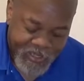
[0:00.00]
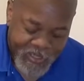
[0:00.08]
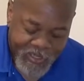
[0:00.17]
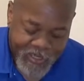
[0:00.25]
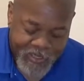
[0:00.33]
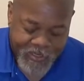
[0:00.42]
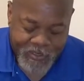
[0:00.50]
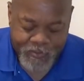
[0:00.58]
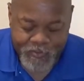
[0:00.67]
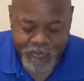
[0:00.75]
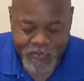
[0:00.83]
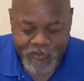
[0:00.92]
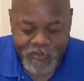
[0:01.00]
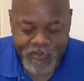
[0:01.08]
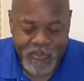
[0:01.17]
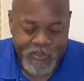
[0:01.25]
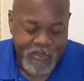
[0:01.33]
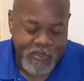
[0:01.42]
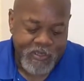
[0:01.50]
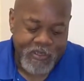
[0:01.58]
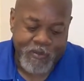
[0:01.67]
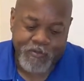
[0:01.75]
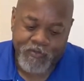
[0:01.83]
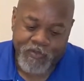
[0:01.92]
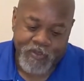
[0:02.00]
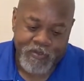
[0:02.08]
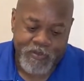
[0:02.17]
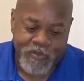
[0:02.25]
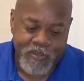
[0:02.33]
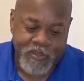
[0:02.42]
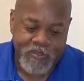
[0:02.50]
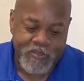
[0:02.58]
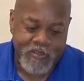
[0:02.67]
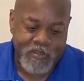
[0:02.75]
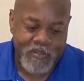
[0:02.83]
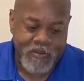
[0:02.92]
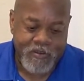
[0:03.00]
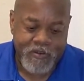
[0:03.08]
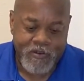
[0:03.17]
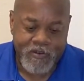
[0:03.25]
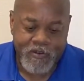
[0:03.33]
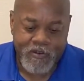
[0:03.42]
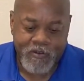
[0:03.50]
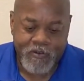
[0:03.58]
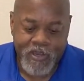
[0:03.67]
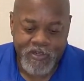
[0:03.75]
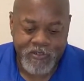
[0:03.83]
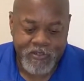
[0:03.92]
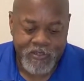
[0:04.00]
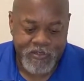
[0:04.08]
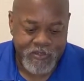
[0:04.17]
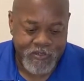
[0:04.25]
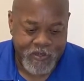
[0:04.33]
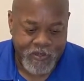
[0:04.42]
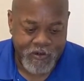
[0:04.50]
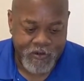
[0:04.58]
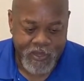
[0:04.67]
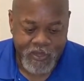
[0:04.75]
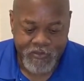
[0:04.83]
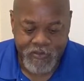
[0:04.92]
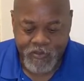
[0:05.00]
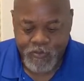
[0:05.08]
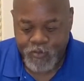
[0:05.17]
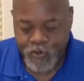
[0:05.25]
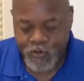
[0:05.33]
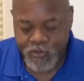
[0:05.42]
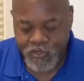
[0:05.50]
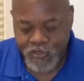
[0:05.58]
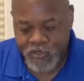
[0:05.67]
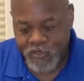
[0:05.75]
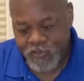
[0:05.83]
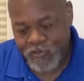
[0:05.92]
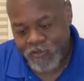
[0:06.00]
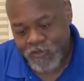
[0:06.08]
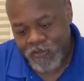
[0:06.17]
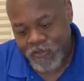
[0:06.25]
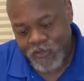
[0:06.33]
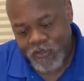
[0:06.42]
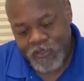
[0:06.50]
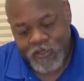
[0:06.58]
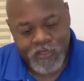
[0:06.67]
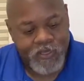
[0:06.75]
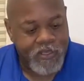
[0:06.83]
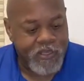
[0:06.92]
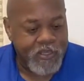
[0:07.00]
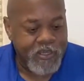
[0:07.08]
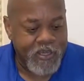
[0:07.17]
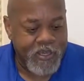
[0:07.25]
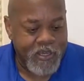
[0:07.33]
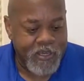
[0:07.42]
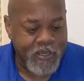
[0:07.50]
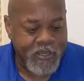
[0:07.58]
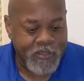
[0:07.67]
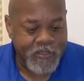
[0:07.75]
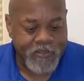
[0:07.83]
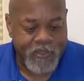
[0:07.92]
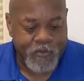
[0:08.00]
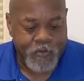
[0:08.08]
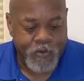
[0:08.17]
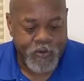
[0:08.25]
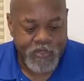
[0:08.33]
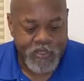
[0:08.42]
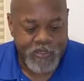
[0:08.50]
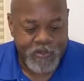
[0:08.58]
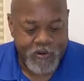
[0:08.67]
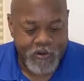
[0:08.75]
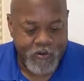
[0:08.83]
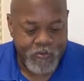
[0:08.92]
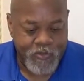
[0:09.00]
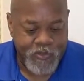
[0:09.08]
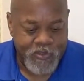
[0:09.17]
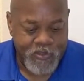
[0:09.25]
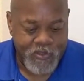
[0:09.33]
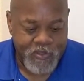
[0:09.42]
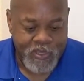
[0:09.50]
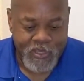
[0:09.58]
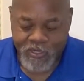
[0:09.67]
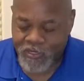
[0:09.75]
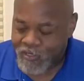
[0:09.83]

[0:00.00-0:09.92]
Let's see, a couple of other things here. Congratulations on your ASUS purchase. Looks like warranty terms and